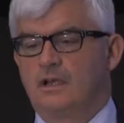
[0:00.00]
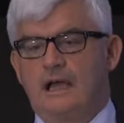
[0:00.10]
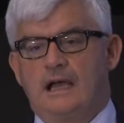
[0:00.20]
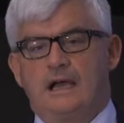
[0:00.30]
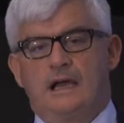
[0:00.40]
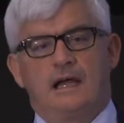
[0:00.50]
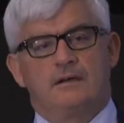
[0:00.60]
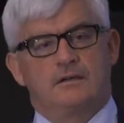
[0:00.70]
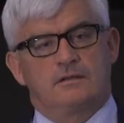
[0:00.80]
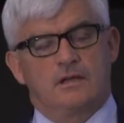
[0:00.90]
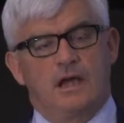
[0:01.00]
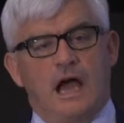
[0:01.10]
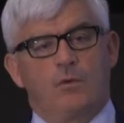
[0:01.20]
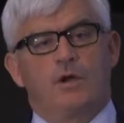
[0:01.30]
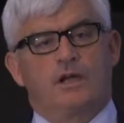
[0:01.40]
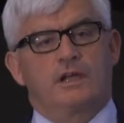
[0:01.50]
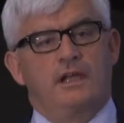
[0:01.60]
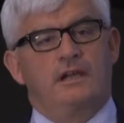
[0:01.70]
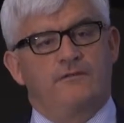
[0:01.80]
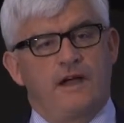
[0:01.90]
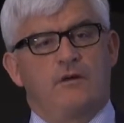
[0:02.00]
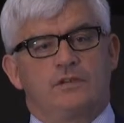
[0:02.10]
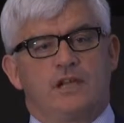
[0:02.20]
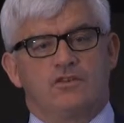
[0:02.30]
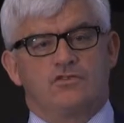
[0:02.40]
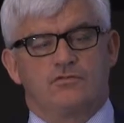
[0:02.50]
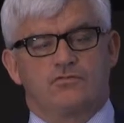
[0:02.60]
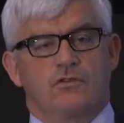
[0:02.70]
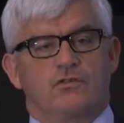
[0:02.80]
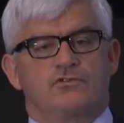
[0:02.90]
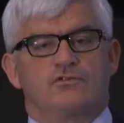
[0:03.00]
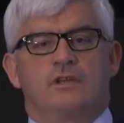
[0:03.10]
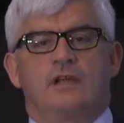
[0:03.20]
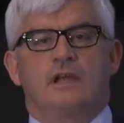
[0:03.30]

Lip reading: and I work in a foundation trust,